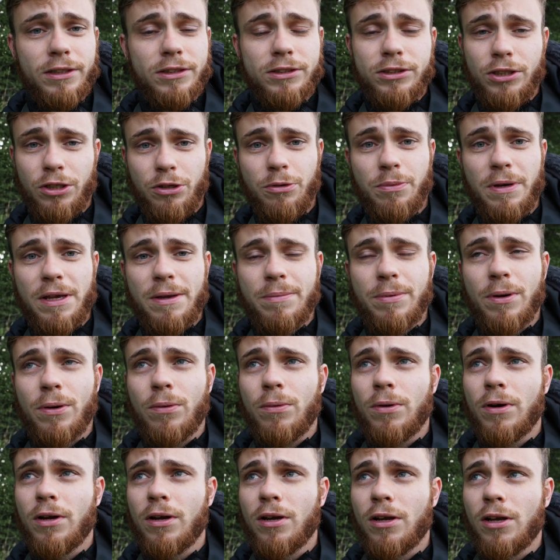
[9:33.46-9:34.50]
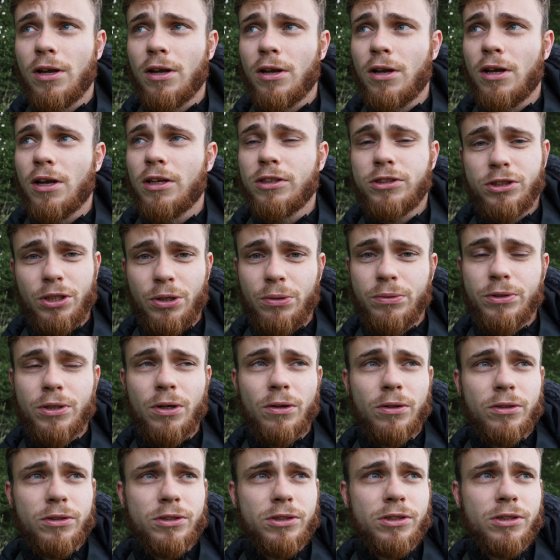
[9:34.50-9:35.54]
two people, two
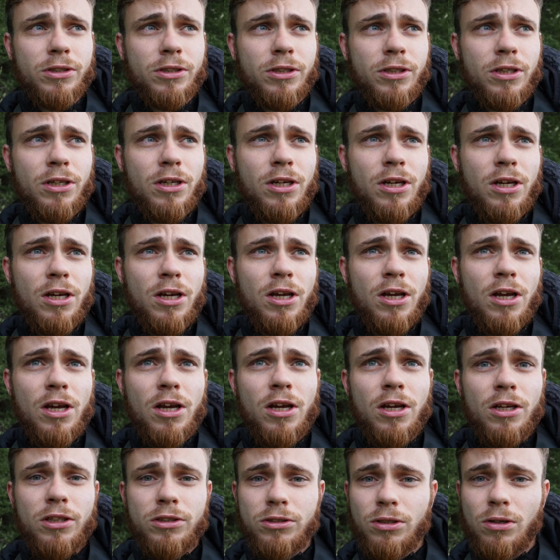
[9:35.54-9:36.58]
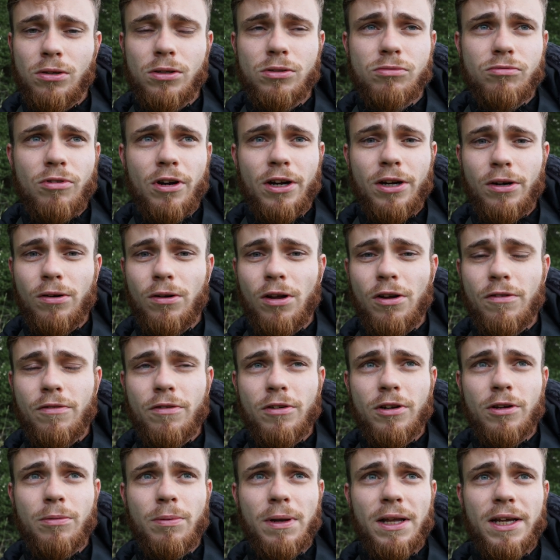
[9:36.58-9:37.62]
dogs, dogs running all
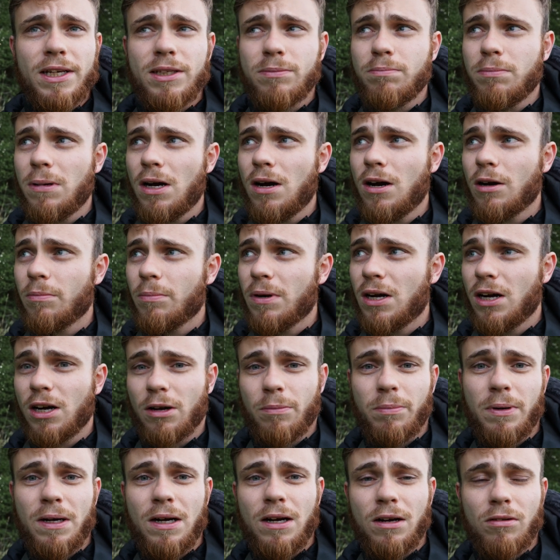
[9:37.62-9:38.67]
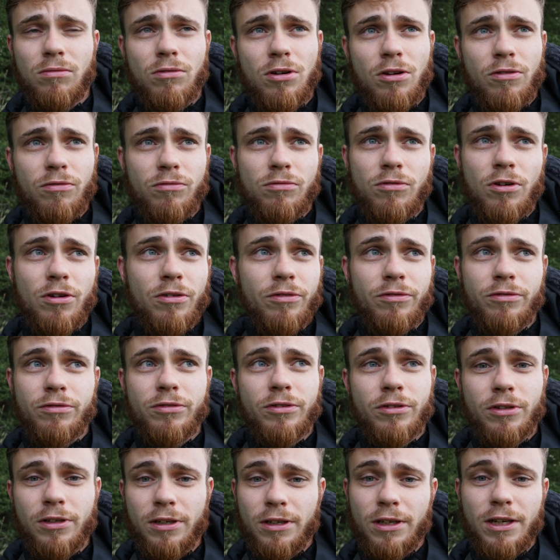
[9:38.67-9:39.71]
over the place, bark, bark, bark, ruff, ruff,
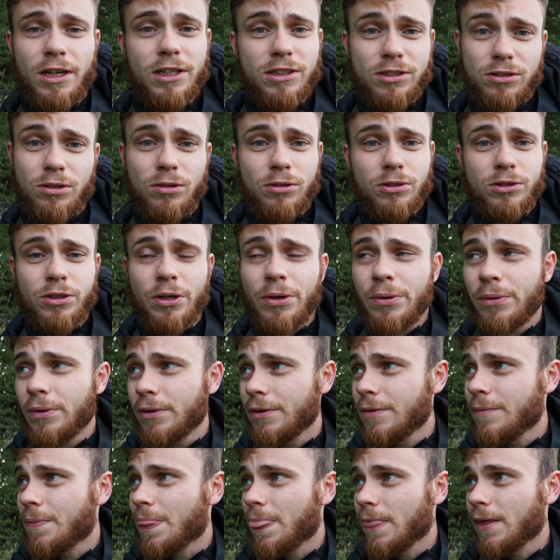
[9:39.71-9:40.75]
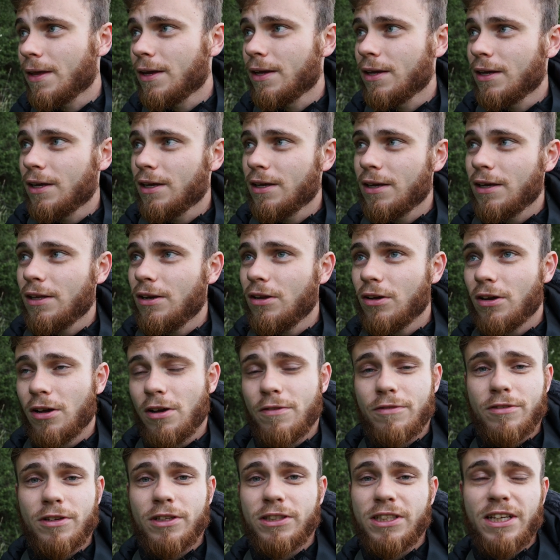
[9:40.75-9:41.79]
as dogs do. Look
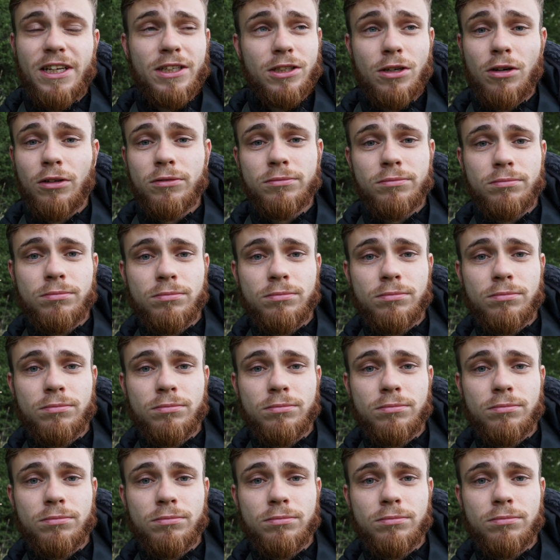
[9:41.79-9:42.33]
over the date's gone.